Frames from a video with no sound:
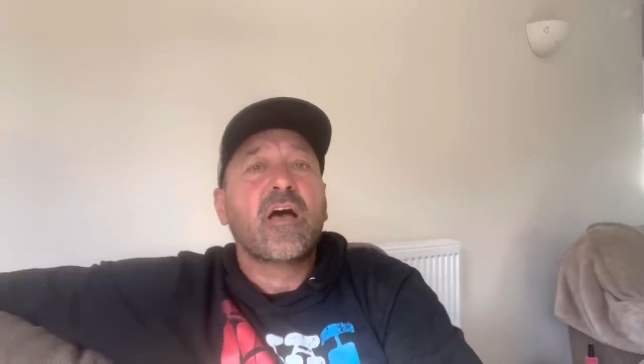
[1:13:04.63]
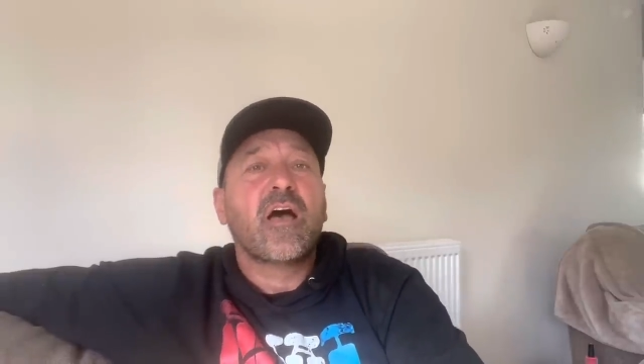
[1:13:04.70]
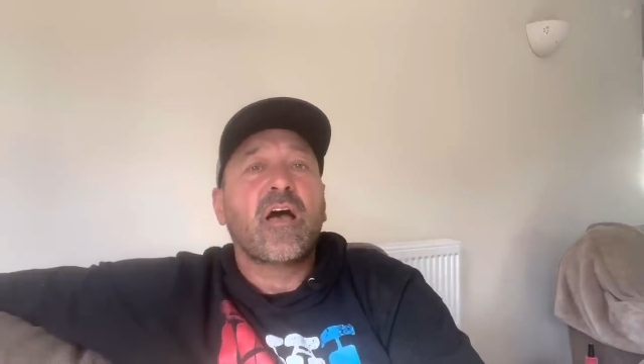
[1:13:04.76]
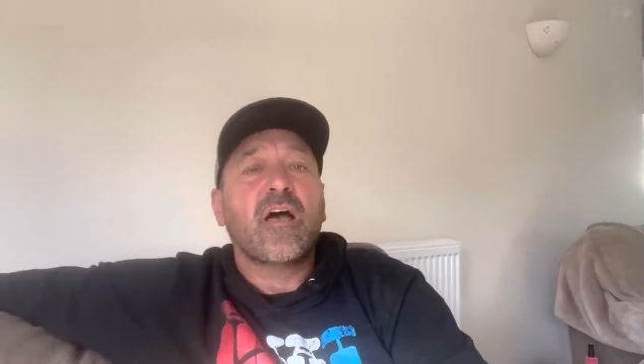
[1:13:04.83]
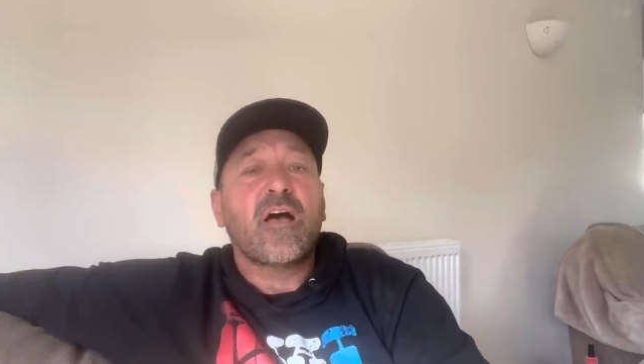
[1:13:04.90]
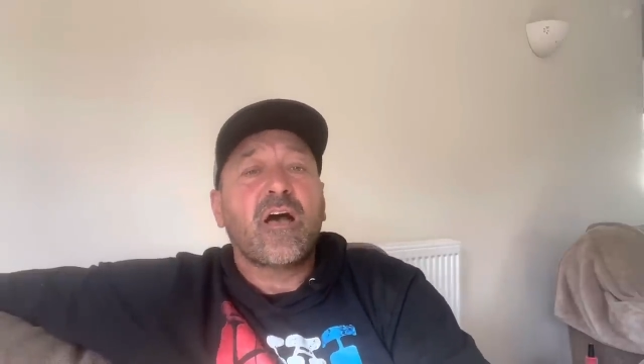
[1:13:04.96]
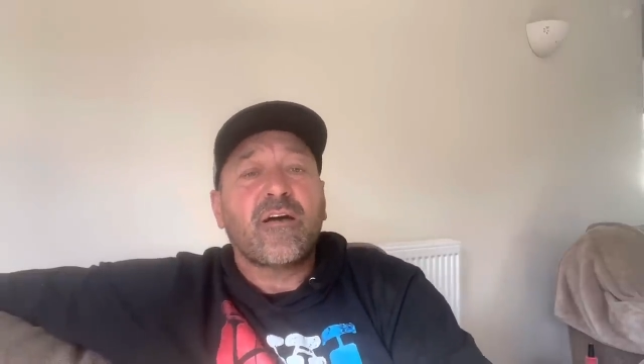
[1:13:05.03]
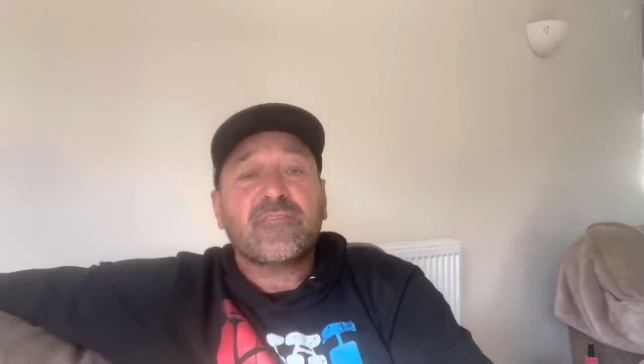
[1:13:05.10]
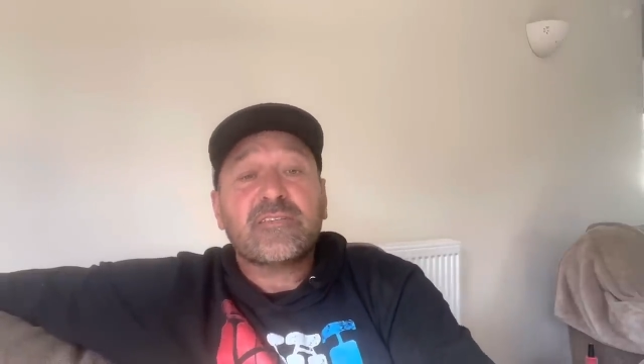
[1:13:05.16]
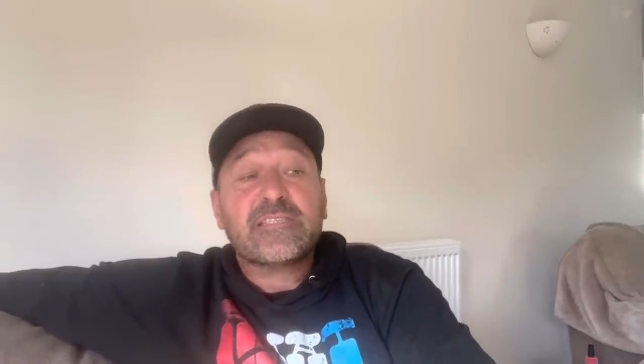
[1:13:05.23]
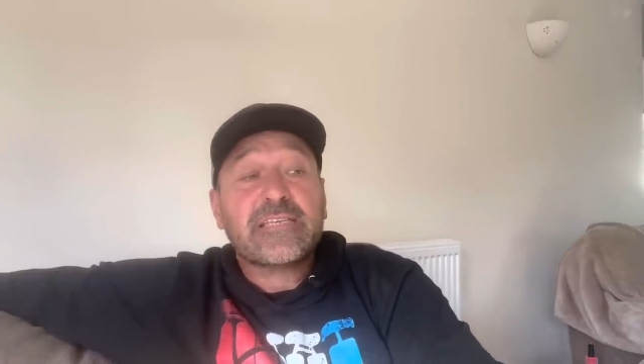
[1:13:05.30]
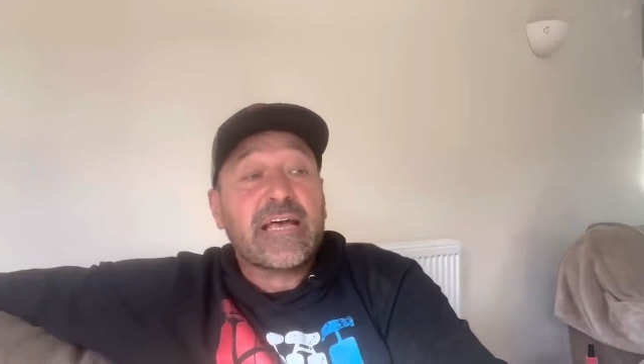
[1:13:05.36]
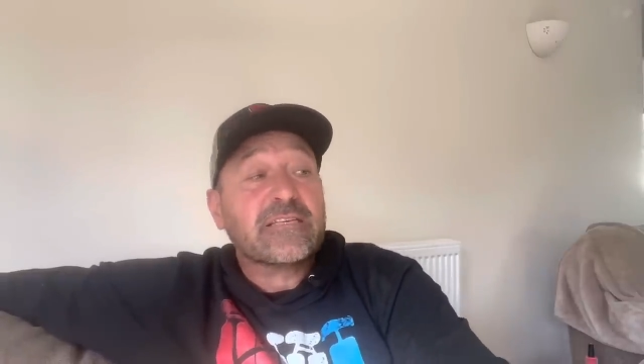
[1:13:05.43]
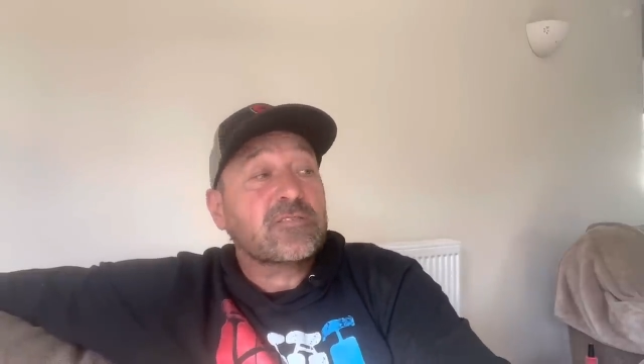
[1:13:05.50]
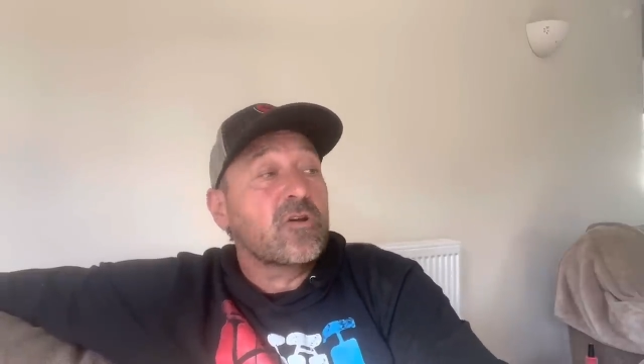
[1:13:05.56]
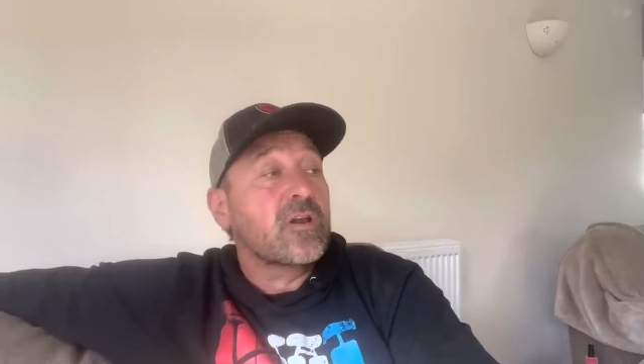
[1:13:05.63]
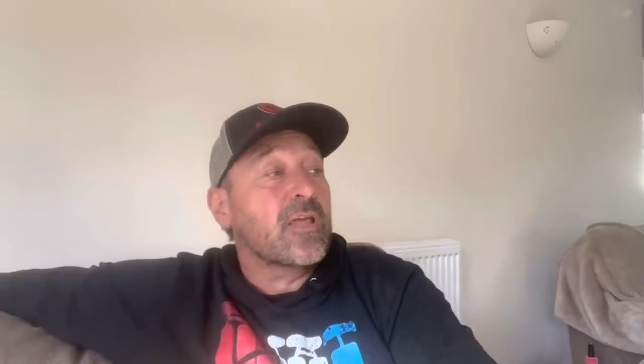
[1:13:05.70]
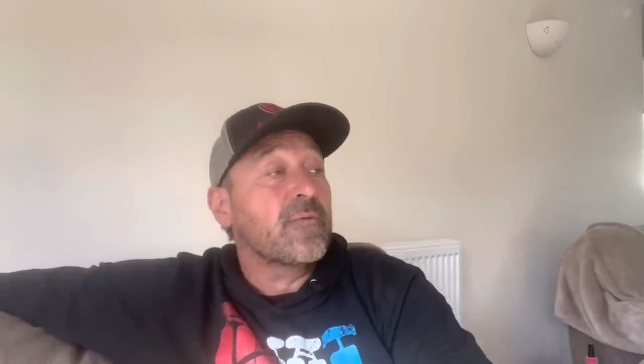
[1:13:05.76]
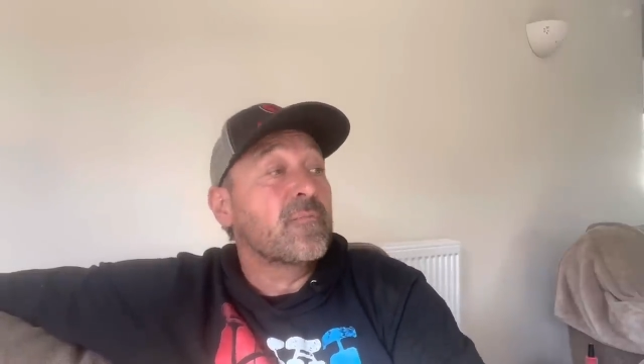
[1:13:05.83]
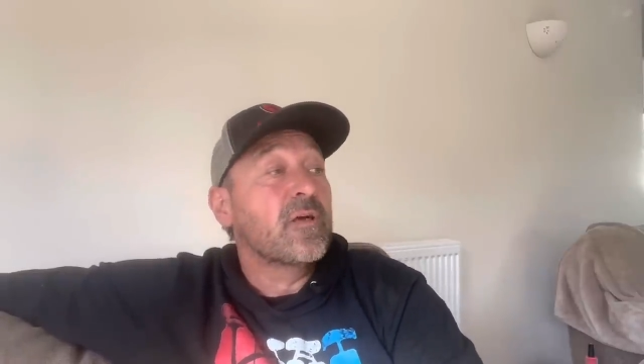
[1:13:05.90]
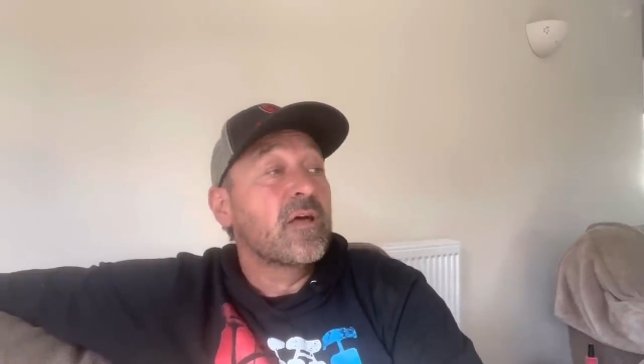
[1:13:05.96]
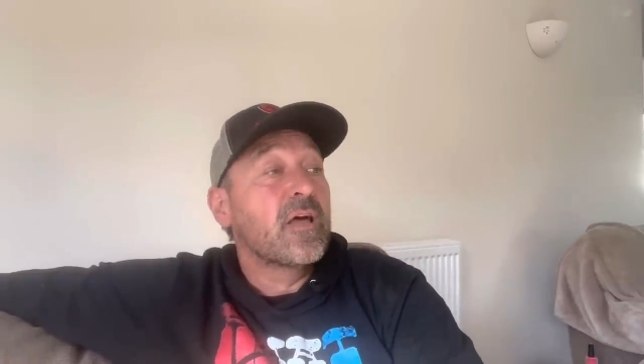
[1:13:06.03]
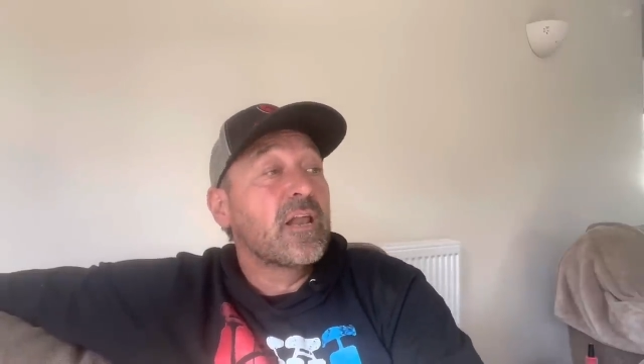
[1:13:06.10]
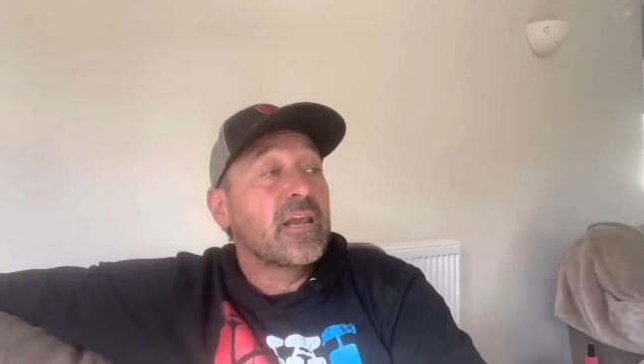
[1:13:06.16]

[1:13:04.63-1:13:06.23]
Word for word: Uh, I've sat on him